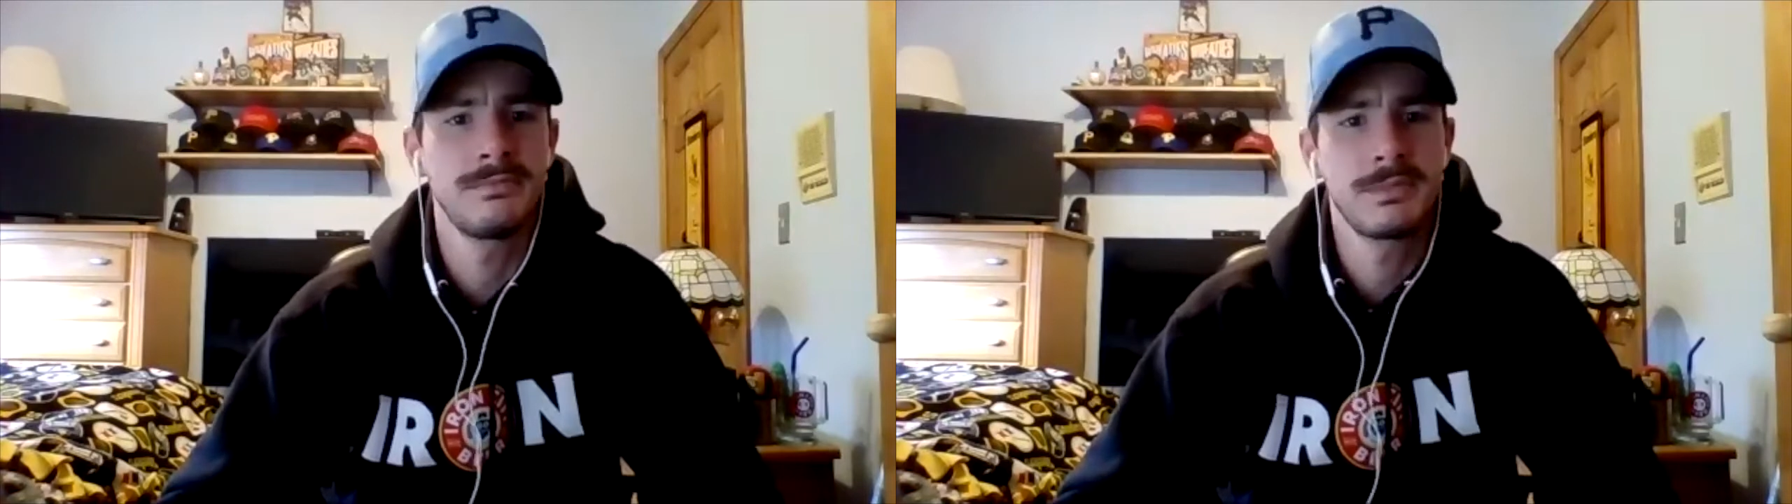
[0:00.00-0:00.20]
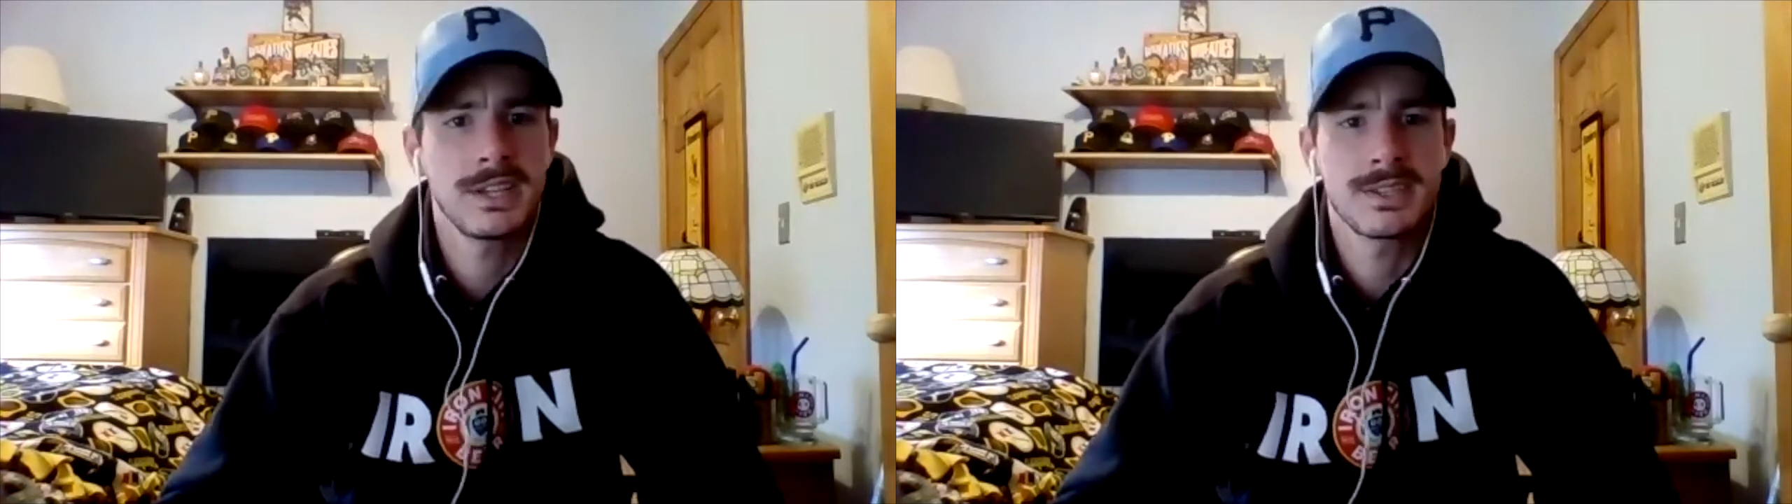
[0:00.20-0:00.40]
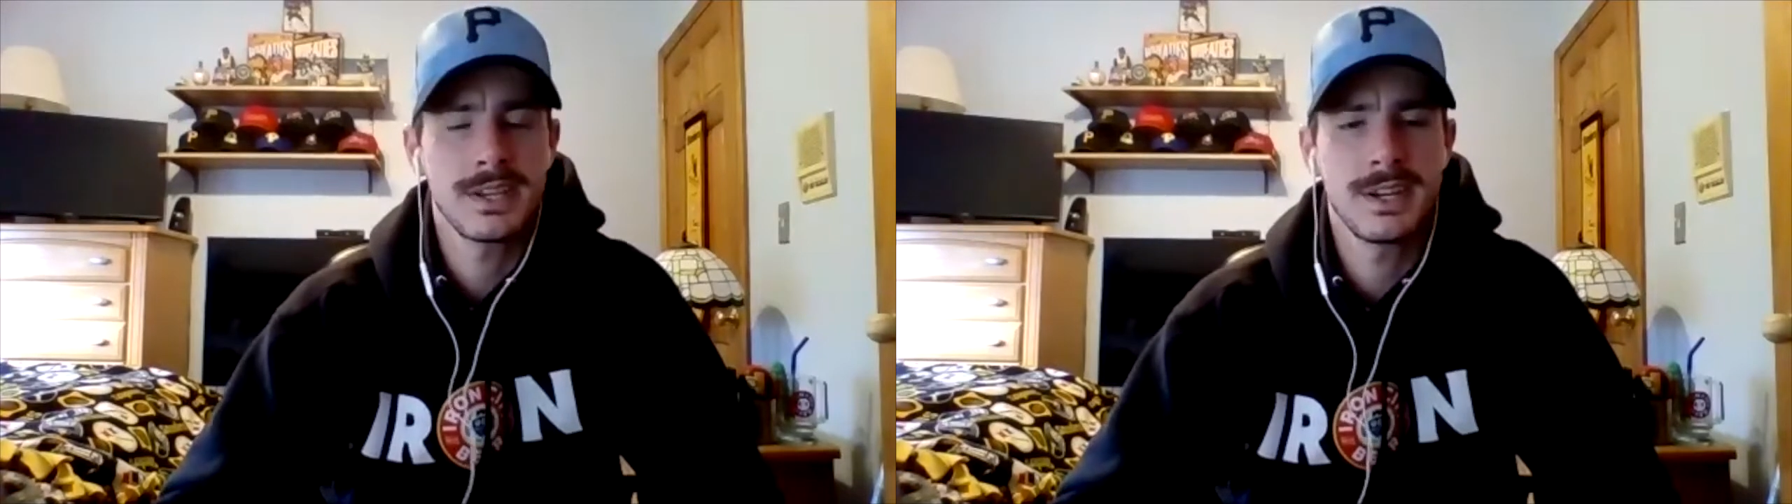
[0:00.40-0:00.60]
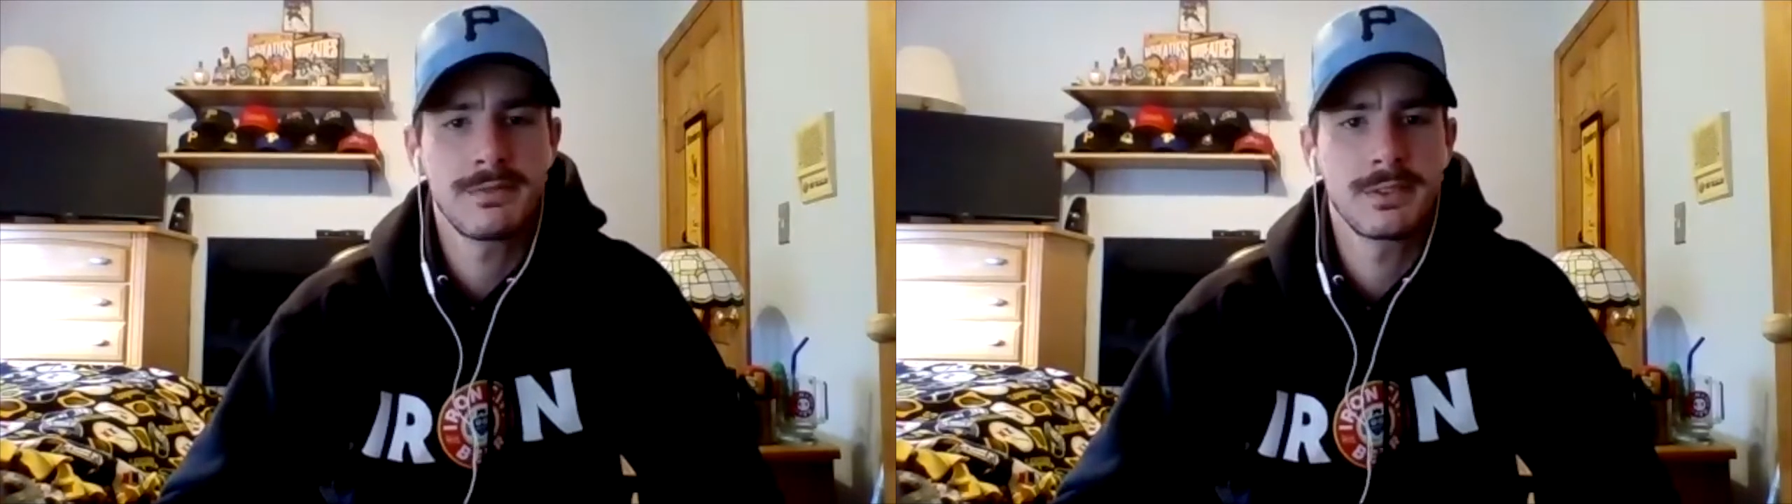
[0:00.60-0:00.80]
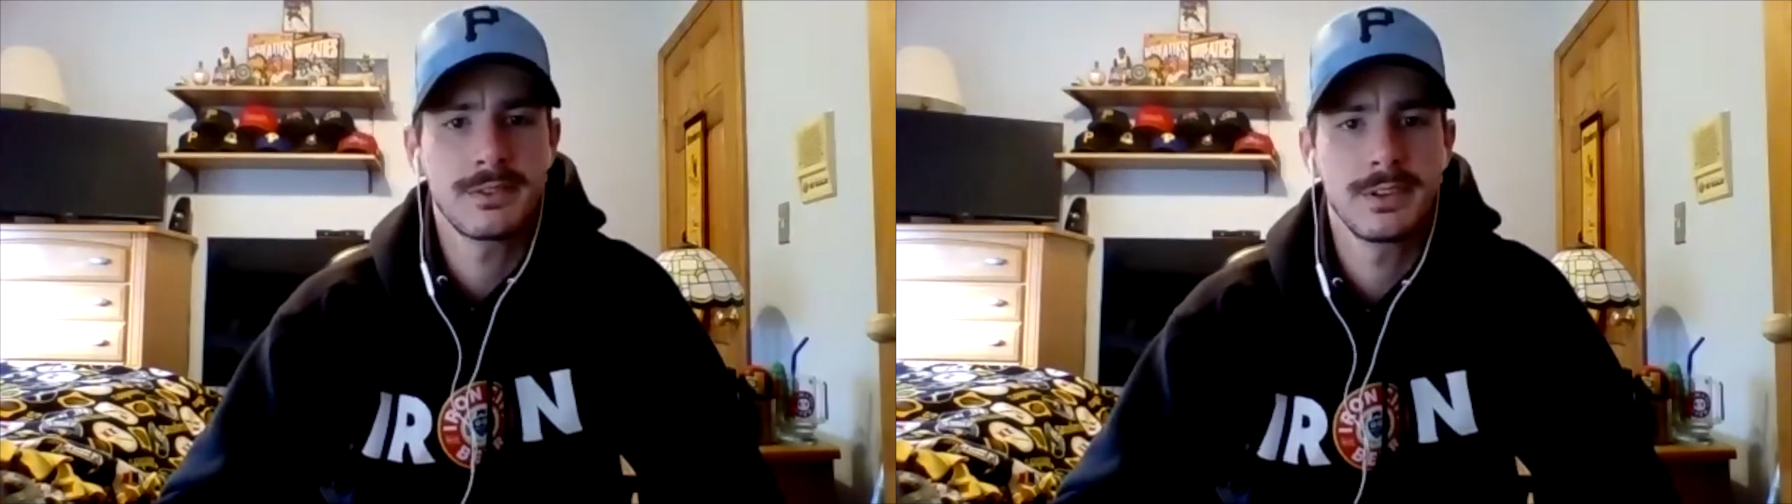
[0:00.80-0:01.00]
guess I
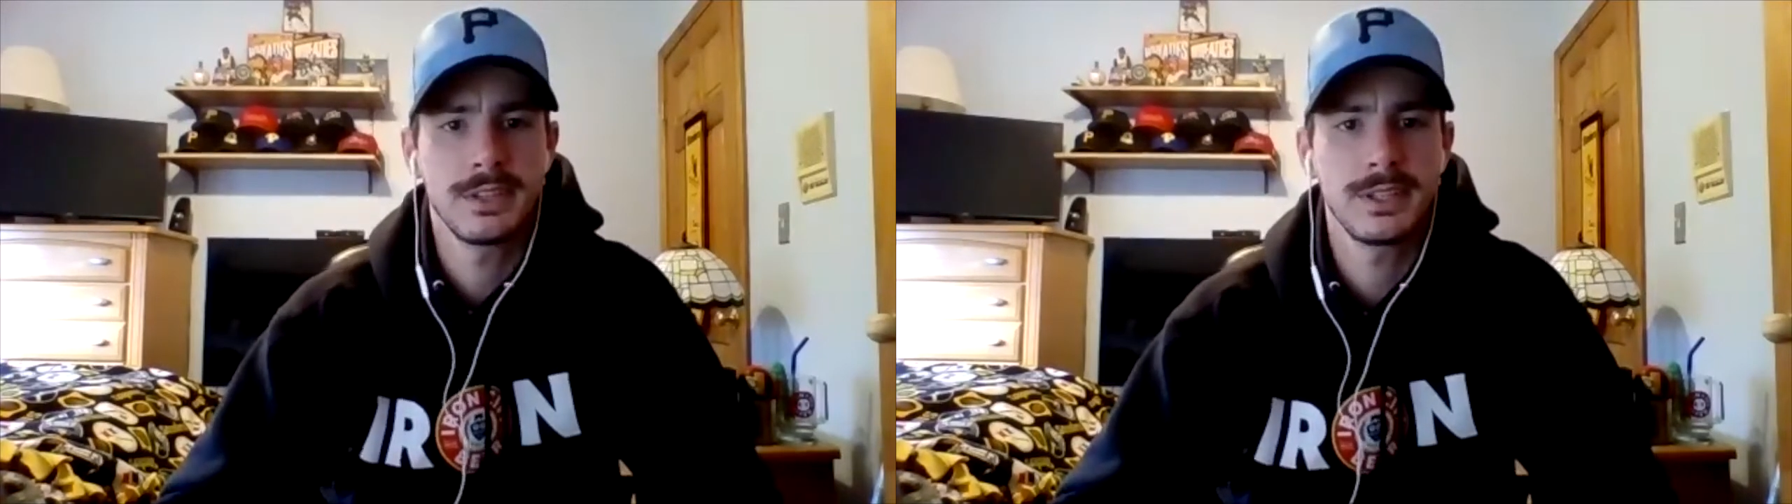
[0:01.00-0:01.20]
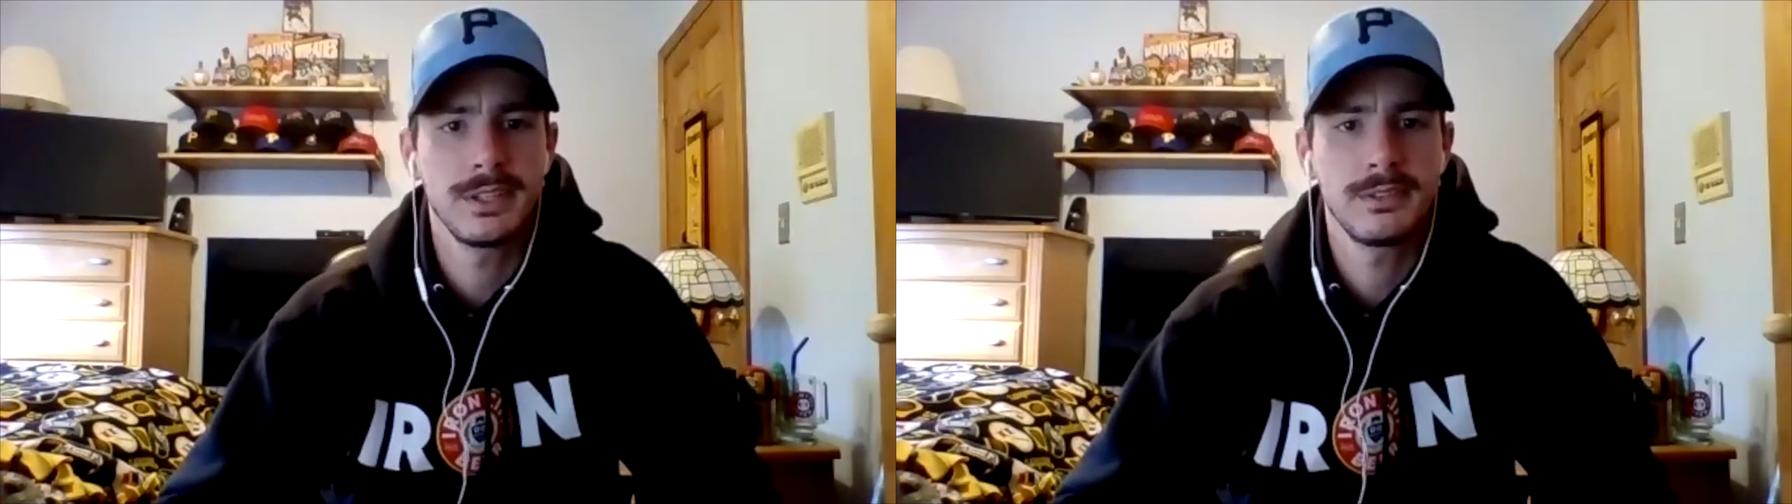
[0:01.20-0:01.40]
never really.